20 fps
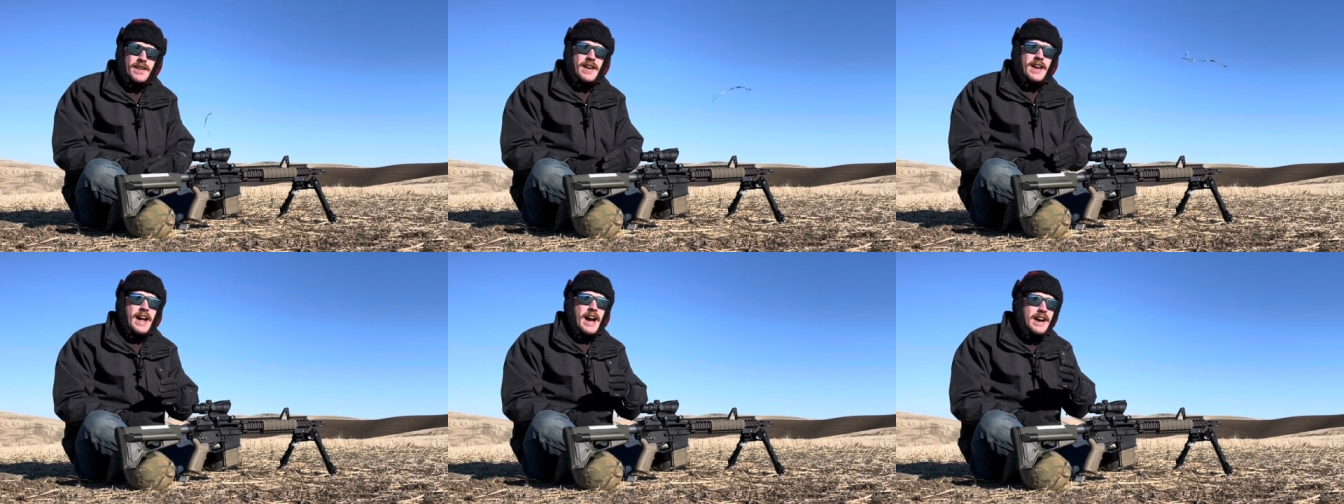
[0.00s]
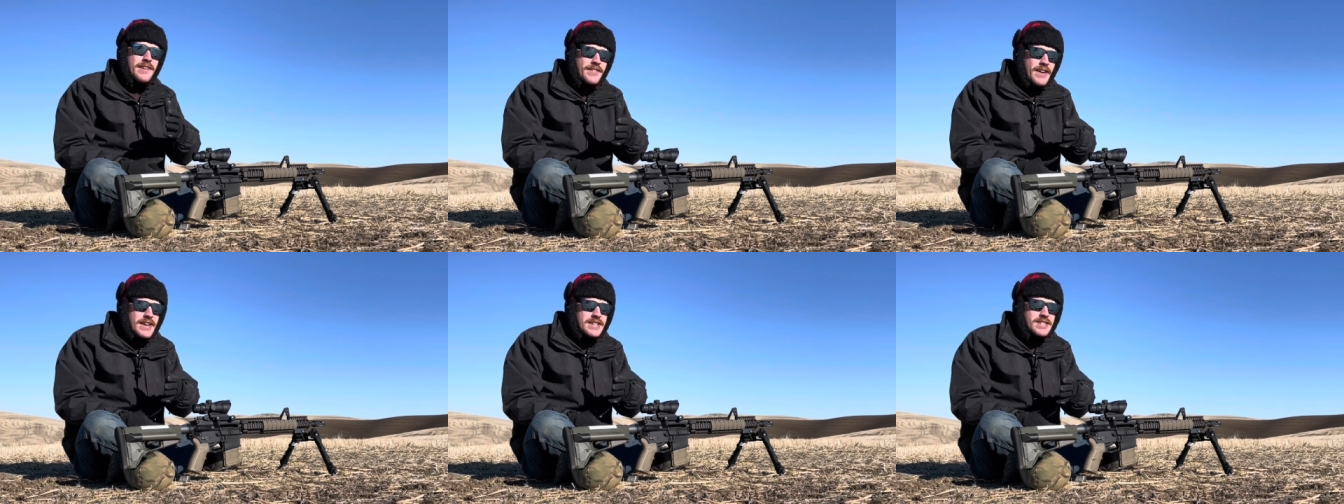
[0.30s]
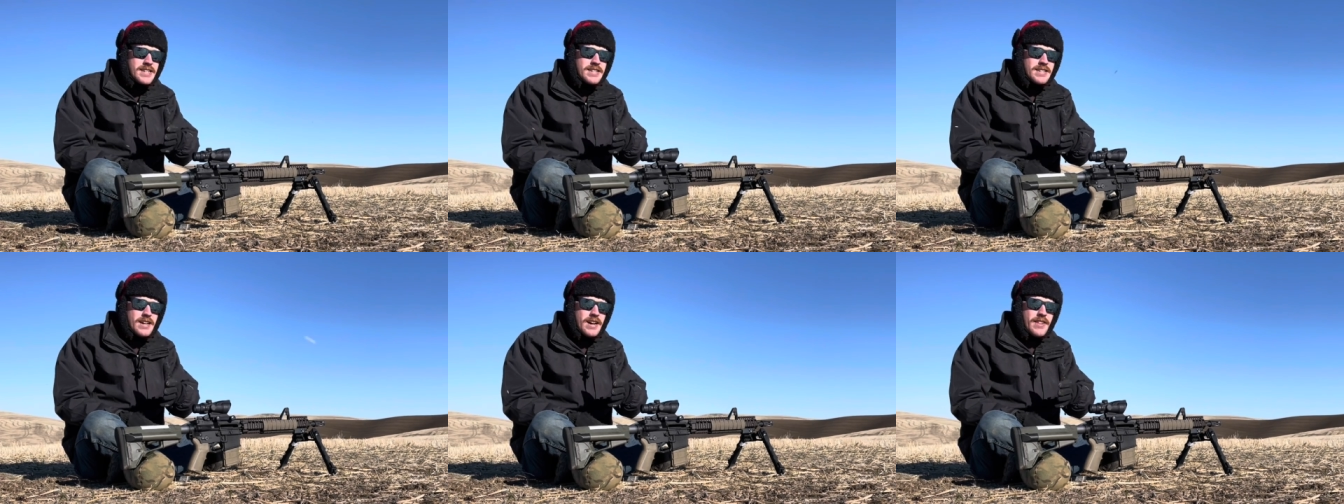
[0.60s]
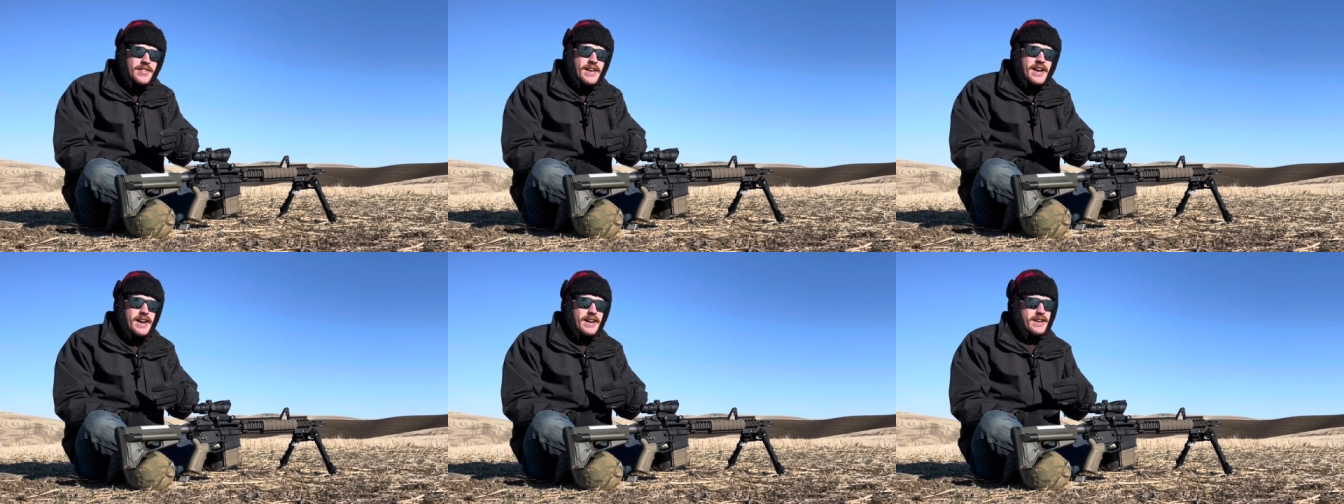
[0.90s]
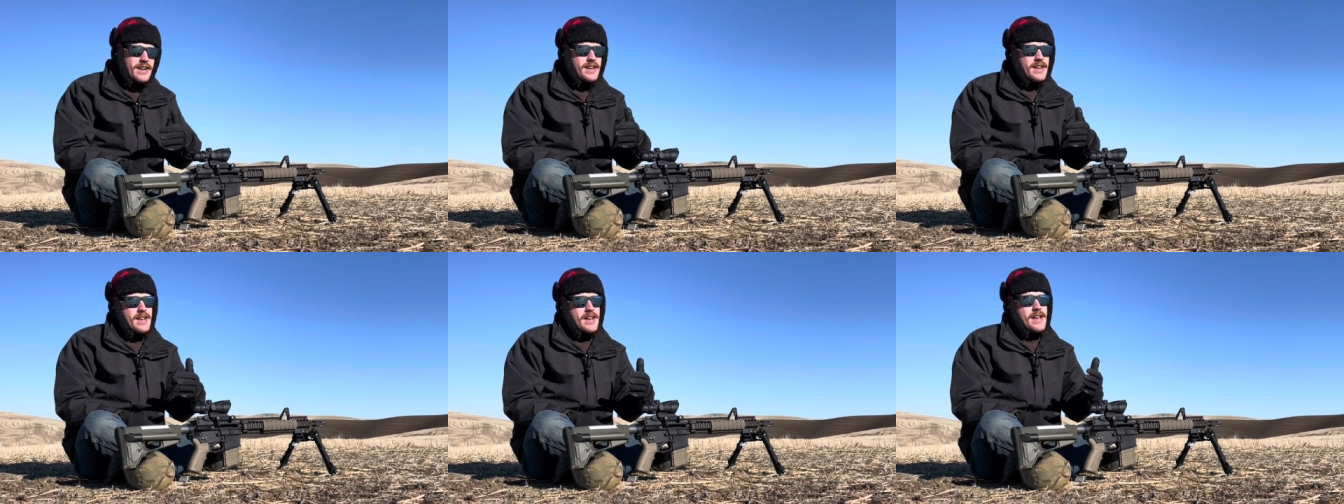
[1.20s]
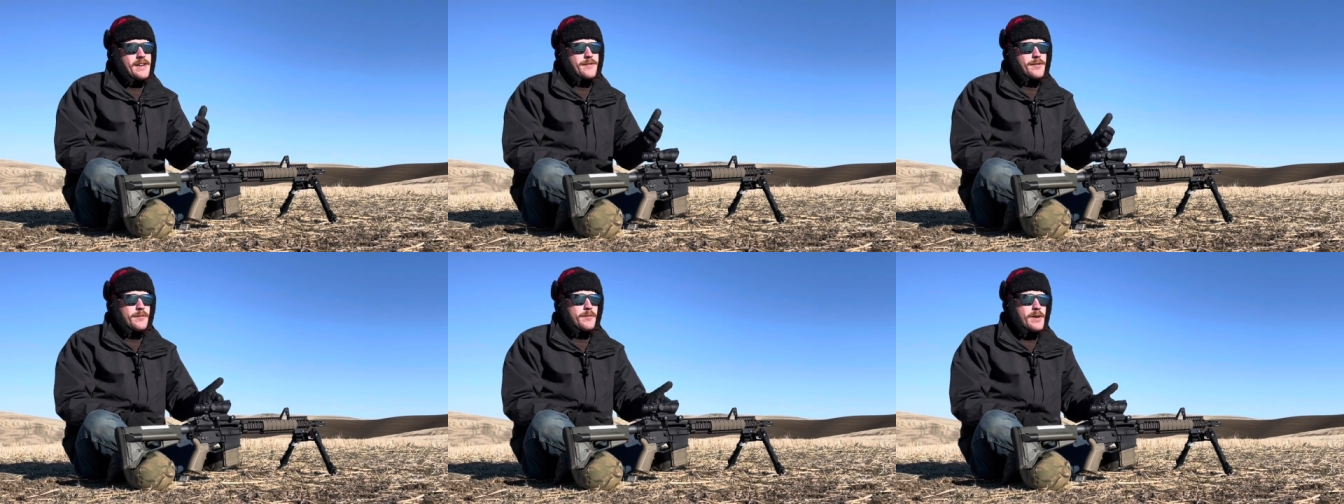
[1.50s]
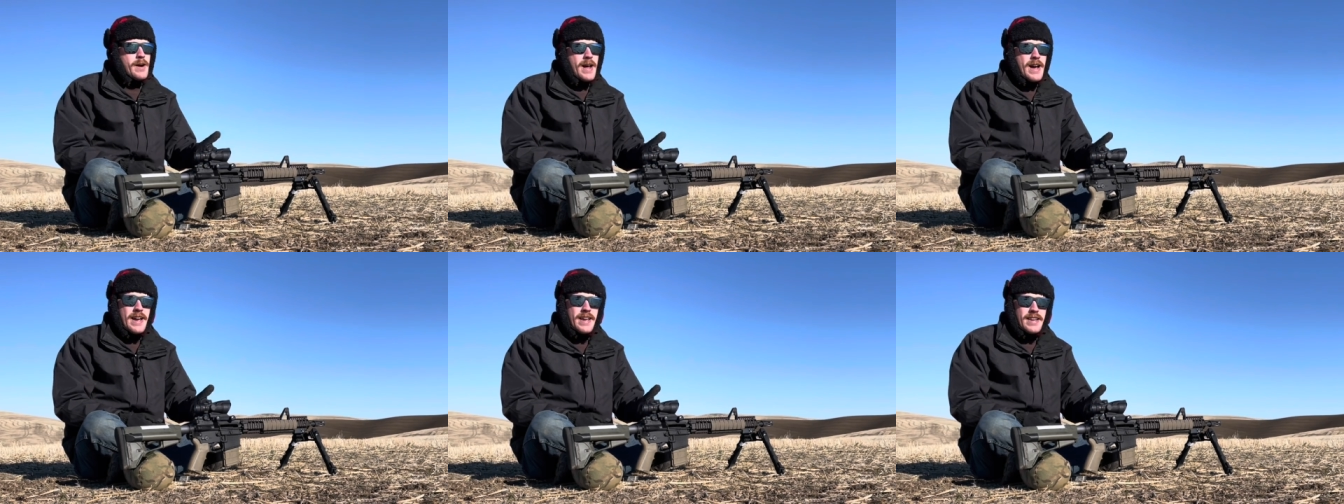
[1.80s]
I've actually done that, and from
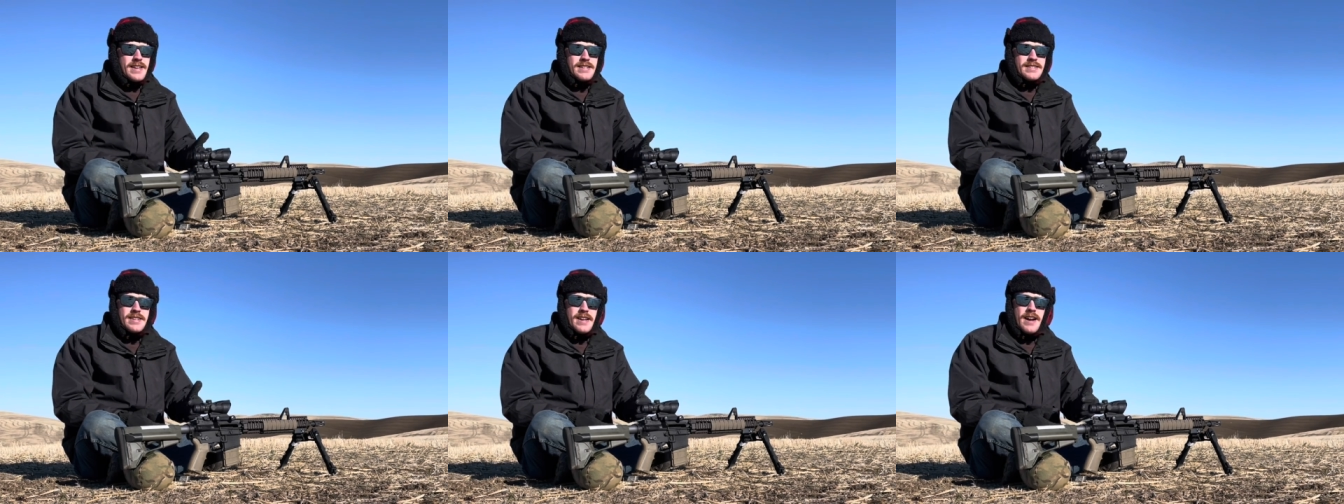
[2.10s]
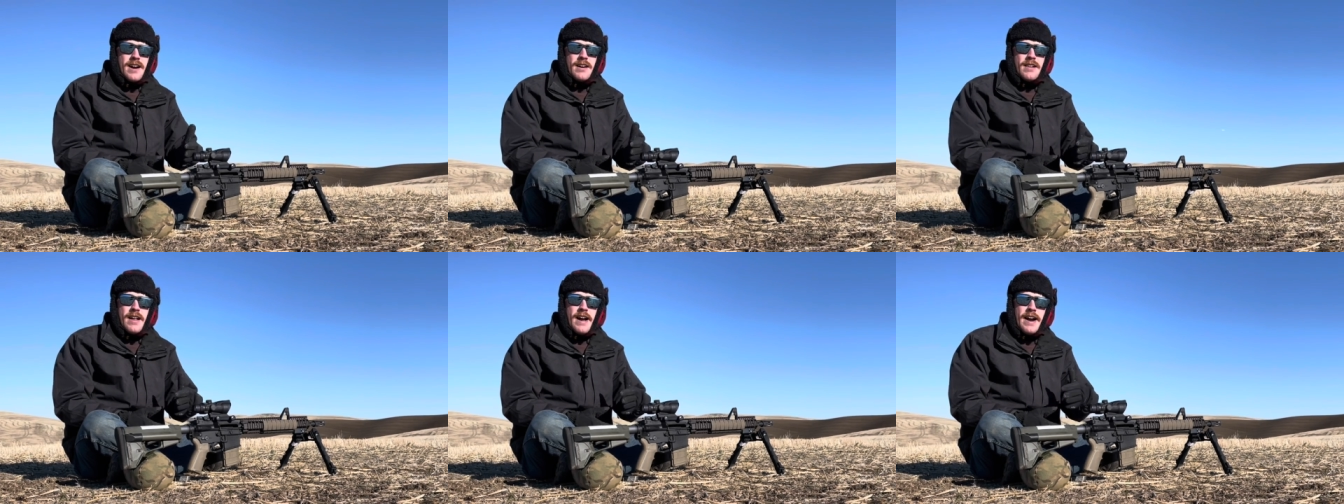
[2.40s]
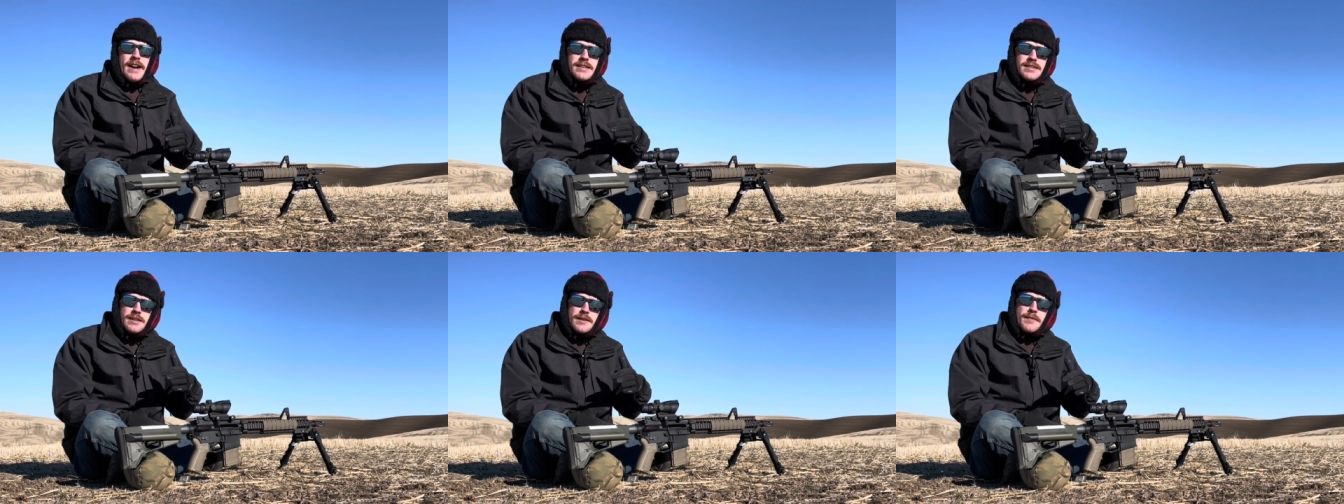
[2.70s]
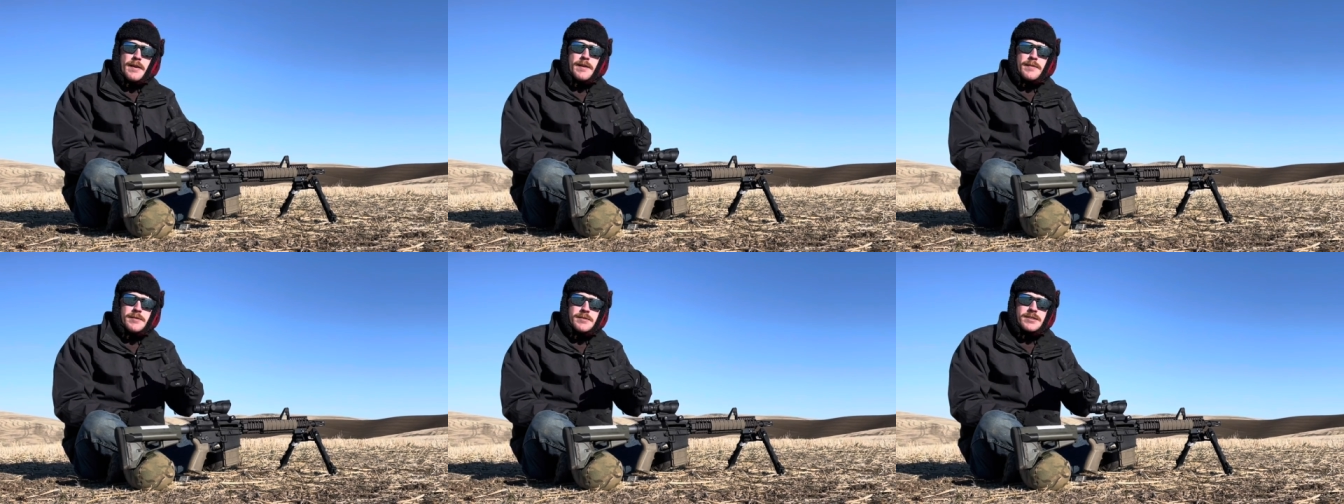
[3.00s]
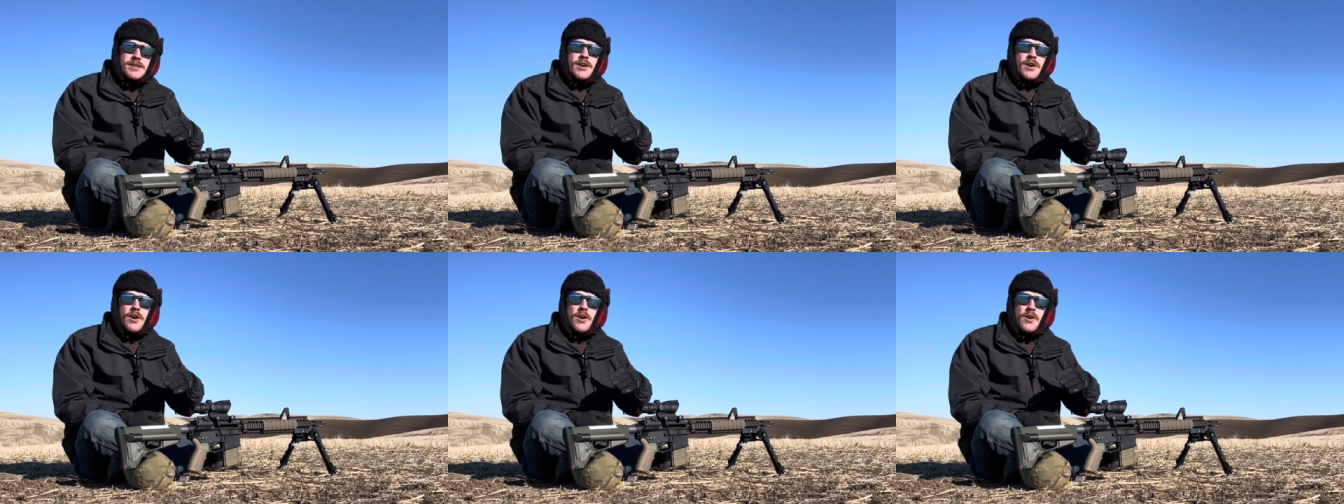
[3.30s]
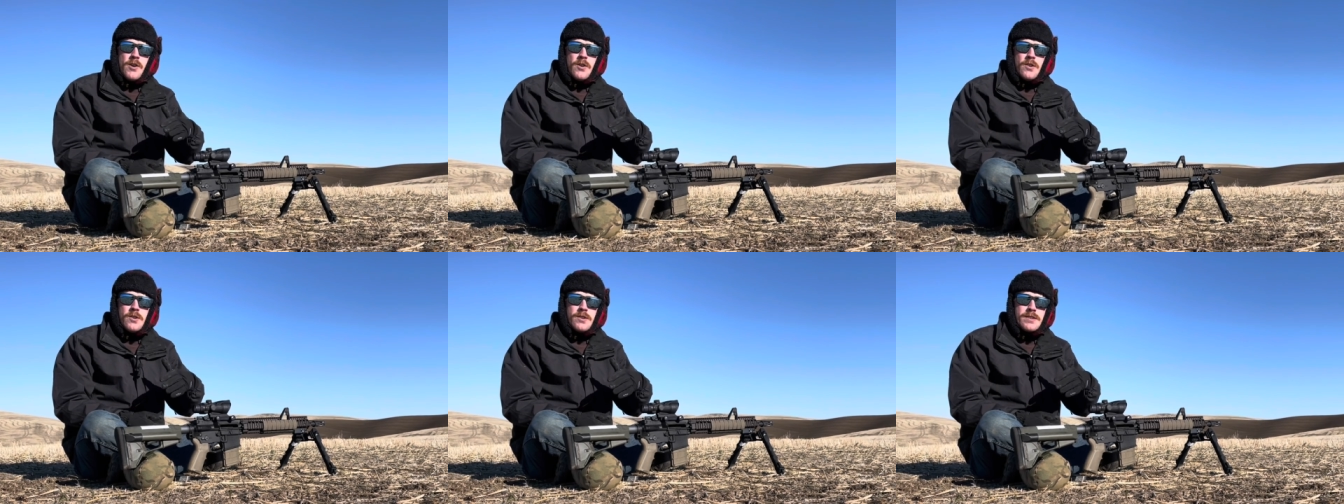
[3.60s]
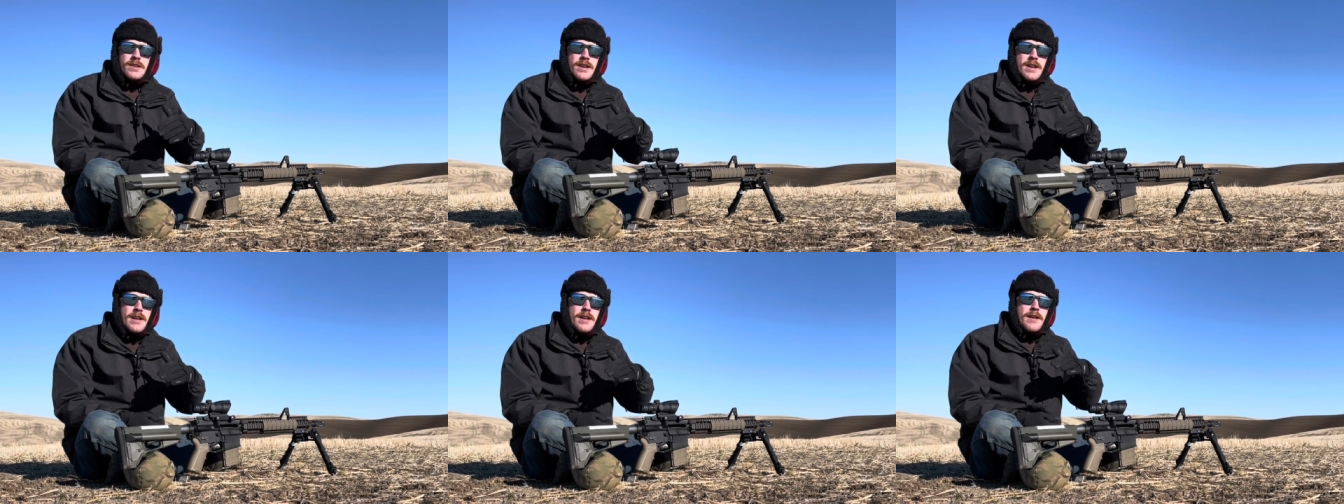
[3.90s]
what I can tell, I should be able to hold